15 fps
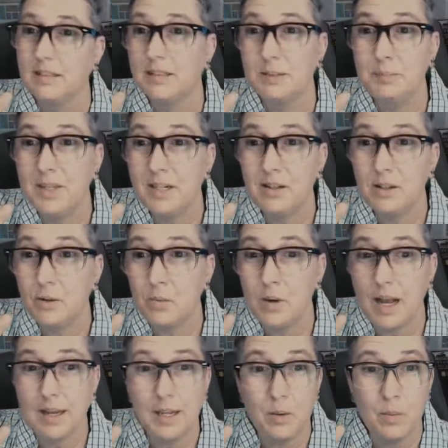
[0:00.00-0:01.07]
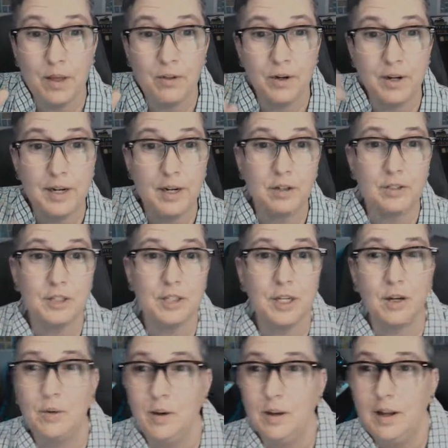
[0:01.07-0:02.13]
Been a little wacky weather here,
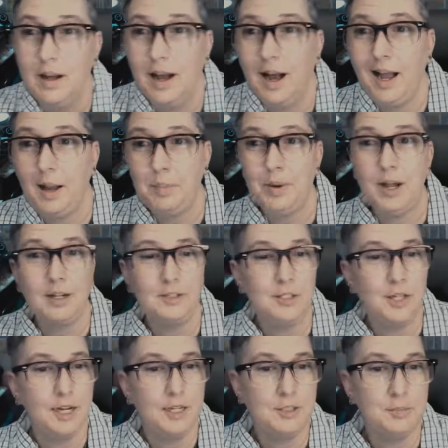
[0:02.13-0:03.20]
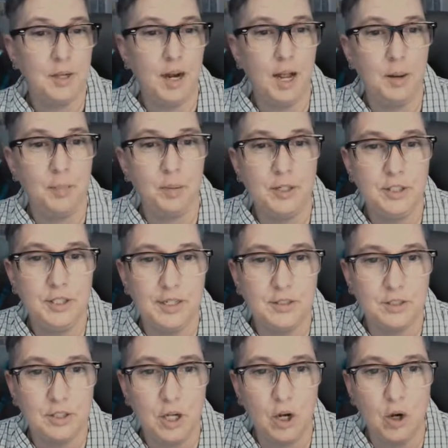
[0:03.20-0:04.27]
so I apologize, but I appreciate
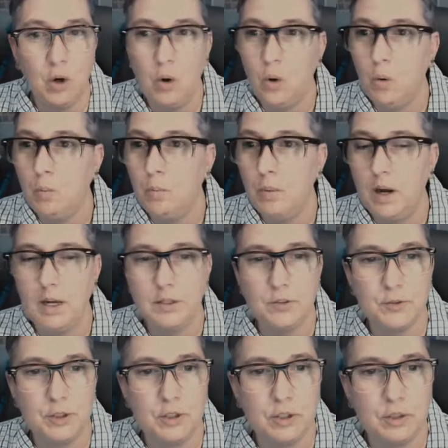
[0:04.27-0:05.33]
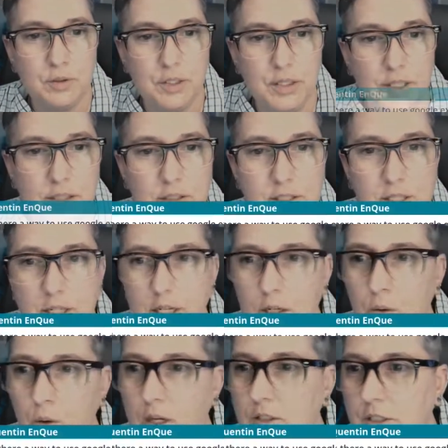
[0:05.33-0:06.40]
so much for you tuning in. Let's see, I got a
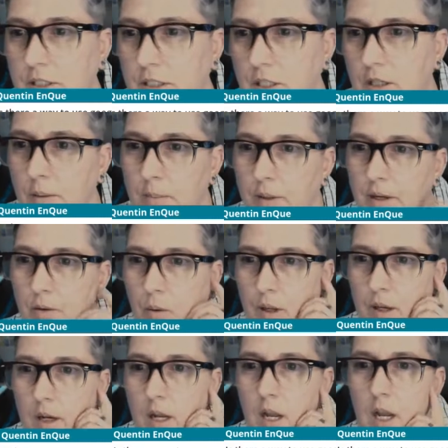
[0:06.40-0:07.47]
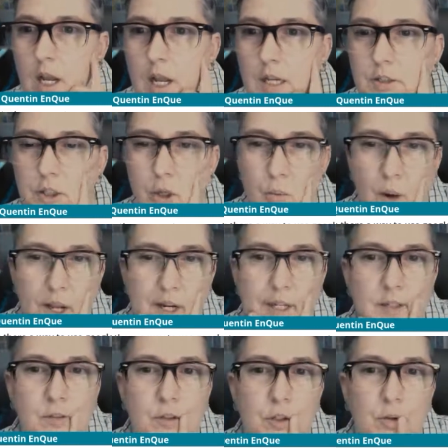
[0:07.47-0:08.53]
question here coming in. Quentin, is there a way to
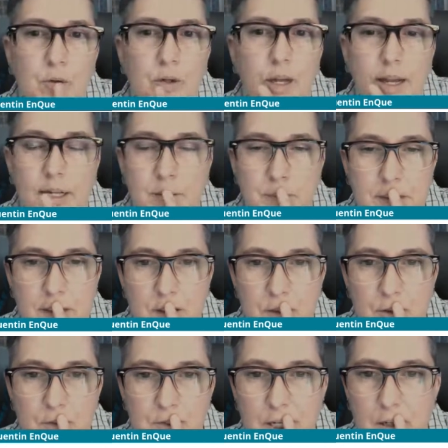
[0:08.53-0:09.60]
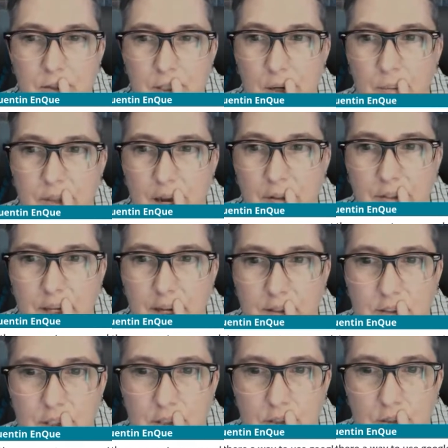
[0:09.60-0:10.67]
use Google Expeditions or VR site without the
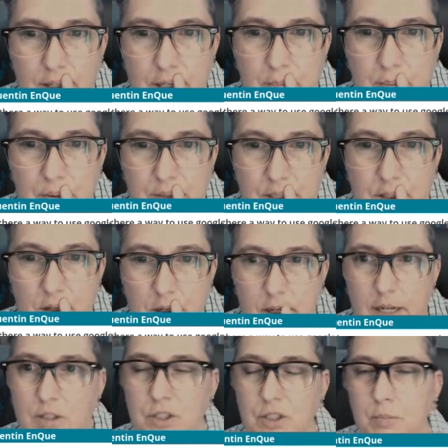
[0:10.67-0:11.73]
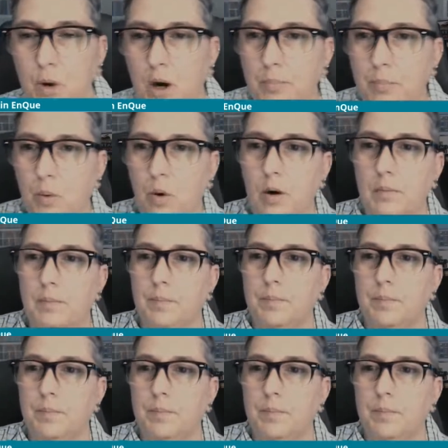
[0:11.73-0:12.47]
headset so I can present it on a smart board?